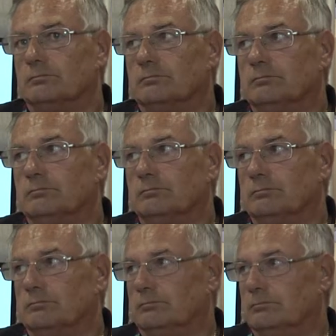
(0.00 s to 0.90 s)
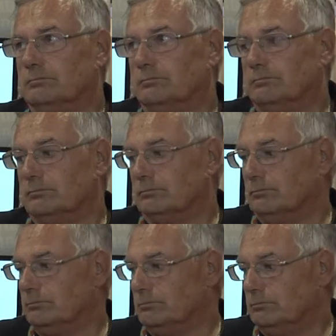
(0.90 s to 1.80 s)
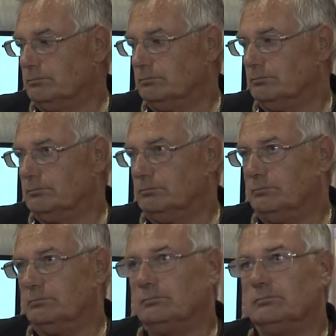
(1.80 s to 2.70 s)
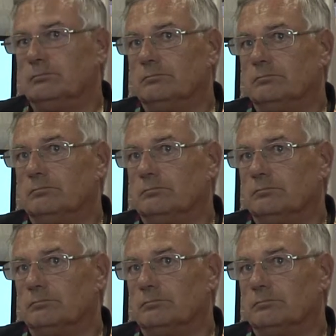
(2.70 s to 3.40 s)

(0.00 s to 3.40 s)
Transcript: No words are spoken by the person on screen.